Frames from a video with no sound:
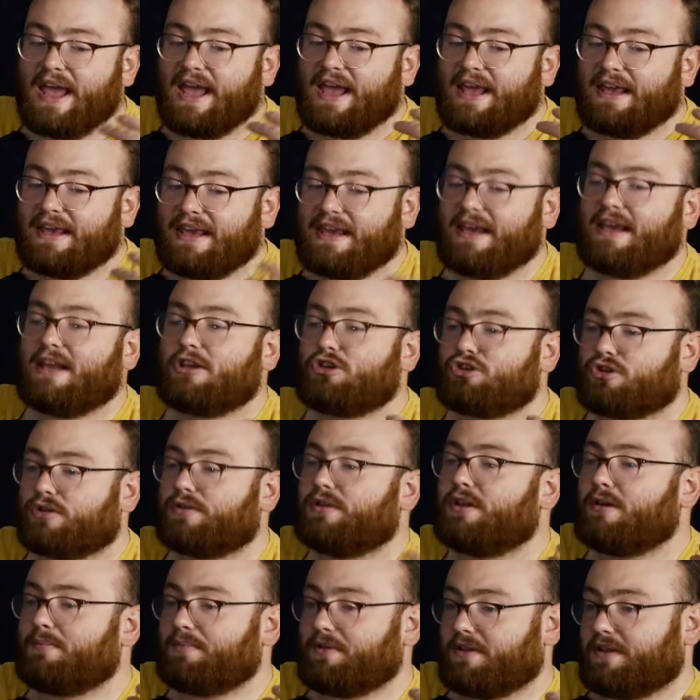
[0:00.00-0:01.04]
he
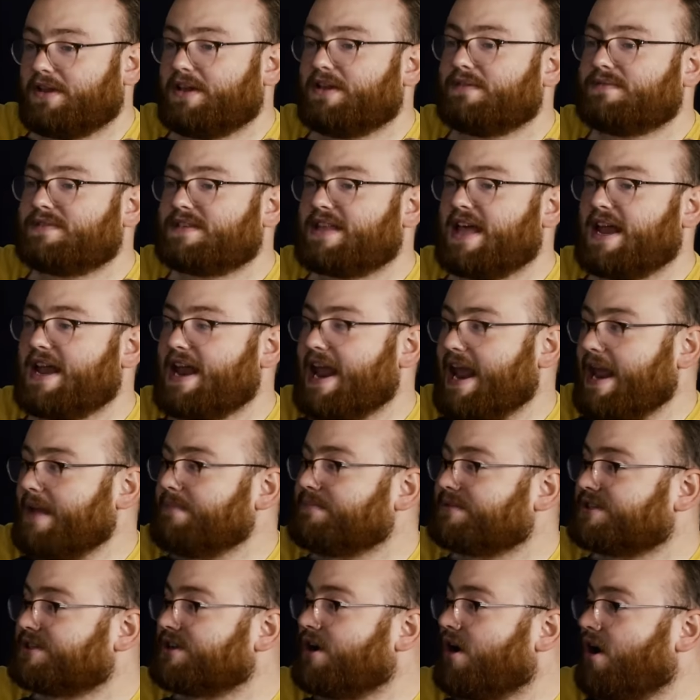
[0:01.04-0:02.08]
truly believes that
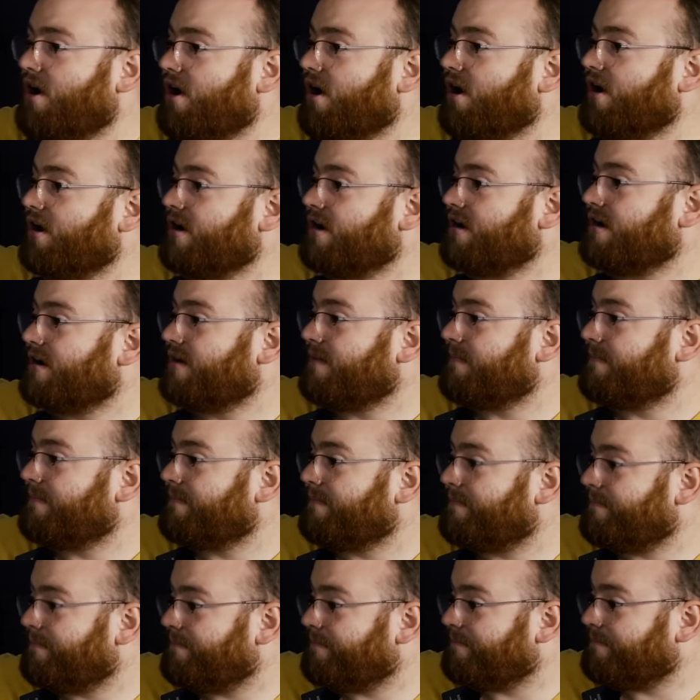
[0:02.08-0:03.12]
apes are
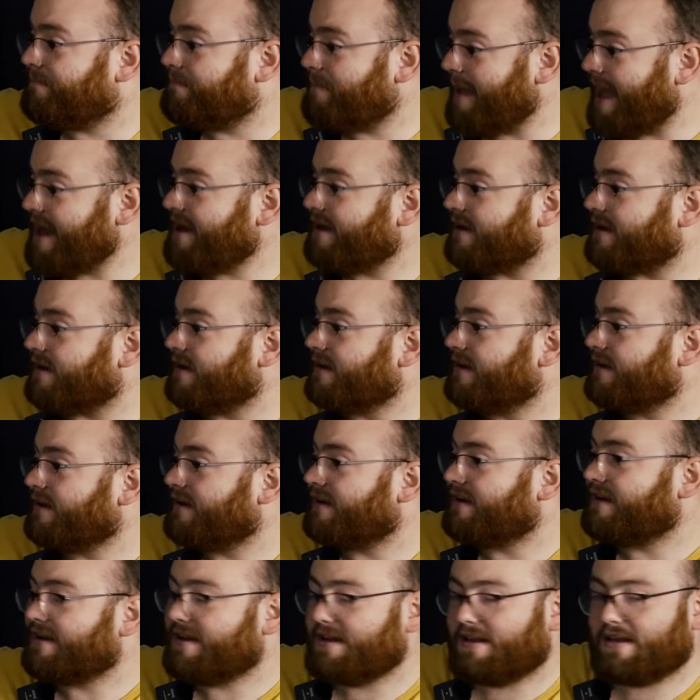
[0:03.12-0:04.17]
superior, better. Yes.